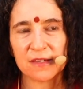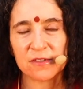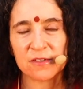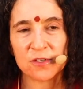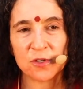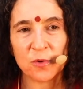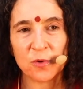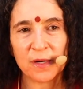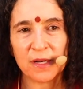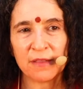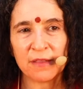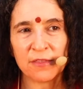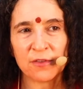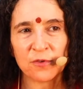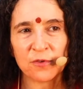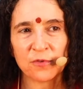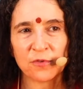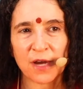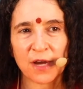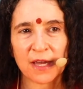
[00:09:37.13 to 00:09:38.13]
do it in
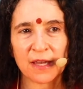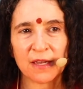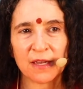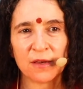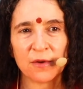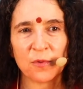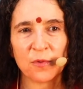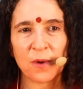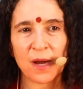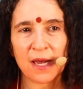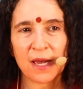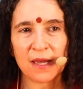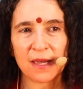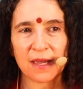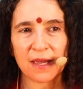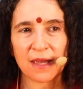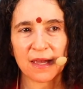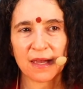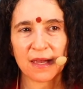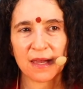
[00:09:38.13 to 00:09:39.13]
the right
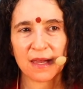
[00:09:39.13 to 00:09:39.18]
way.